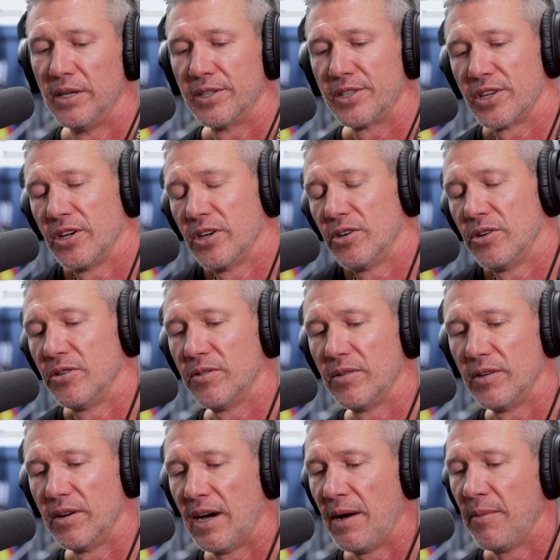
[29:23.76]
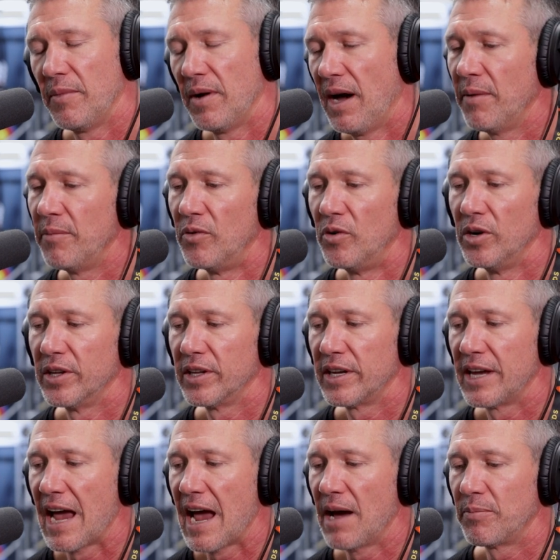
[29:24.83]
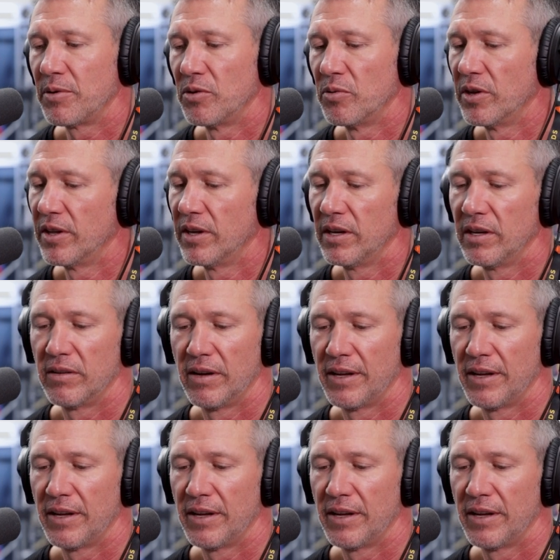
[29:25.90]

So I'm I'm really happy with it.